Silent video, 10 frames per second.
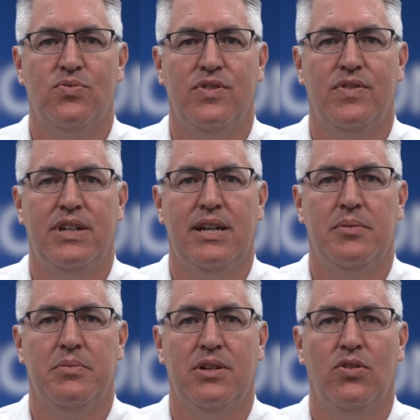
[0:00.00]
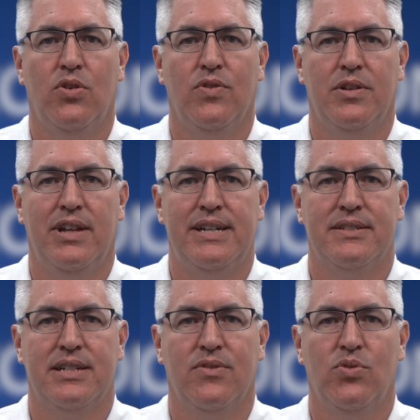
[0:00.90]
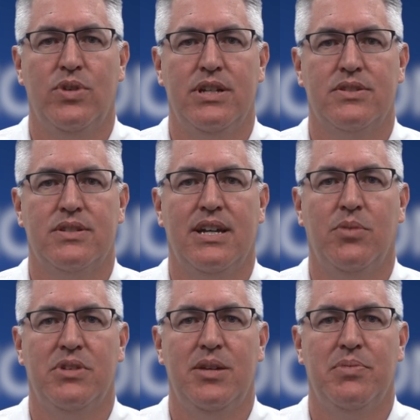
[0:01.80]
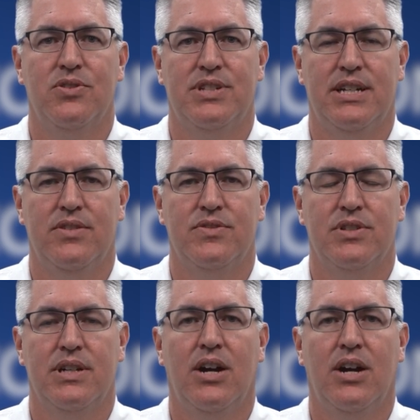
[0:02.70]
we've adapted over the last several weeks to help keep ourselves,